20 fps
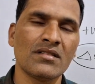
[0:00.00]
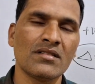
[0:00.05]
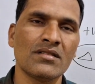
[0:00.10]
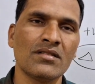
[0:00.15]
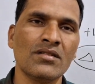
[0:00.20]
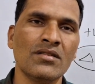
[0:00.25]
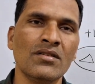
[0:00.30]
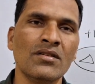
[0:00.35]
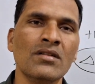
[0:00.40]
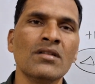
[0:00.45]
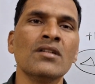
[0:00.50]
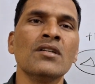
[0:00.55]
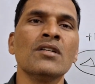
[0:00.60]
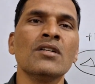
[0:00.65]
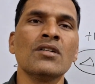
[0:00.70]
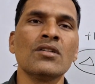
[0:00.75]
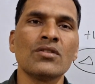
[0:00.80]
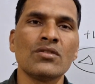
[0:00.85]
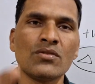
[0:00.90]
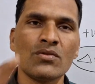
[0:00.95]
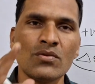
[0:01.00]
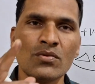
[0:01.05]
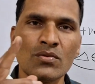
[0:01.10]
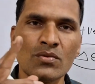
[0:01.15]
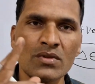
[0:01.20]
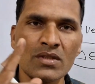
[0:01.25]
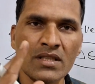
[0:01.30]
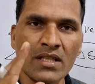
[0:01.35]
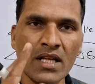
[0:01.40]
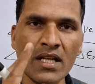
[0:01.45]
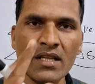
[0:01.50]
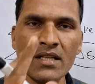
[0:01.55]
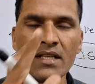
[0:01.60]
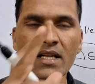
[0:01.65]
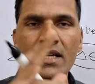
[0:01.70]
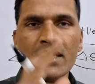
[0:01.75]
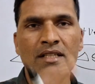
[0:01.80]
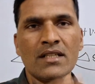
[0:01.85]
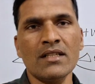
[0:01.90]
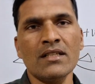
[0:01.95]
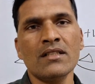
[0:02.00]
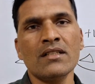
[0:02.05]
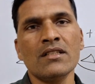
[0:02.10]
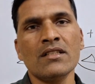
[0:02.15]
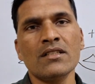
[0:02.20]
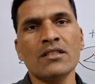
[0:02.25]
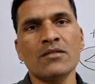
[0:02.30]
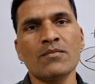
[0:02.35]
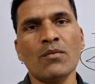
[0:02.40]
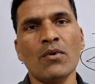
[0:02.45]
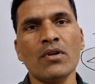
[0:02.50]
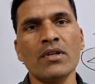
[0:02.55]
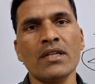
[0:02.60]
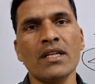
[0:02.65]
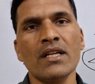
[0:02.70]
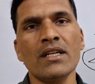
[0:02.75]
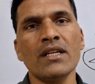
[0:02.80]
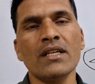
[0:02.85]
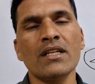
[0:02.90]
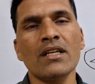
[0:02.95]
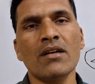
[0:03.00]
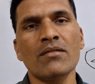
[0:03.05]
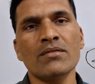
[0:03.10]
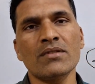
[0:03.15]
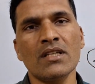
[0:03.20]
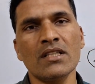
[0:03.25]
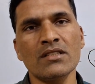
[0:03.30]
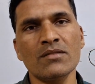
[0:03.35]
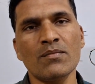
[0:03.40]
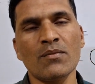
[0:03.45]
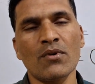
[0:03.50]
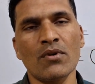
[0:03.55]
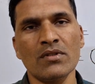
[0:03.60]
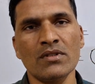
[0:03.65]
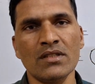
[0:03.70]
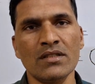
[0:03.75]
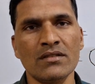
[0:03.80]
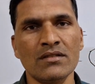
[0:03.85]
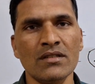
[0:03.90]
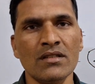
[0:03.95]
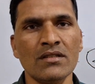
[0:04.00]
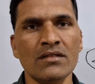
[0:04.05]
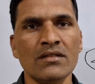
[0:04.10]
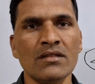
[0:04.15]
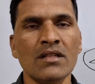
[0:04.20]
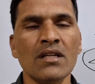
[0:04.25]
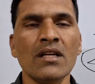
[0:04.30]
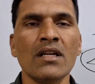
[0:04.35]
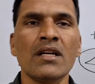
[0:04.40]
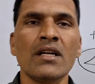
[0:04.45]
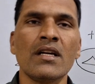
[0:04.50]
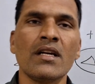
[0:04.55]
So to tell that spontaneity of such processes,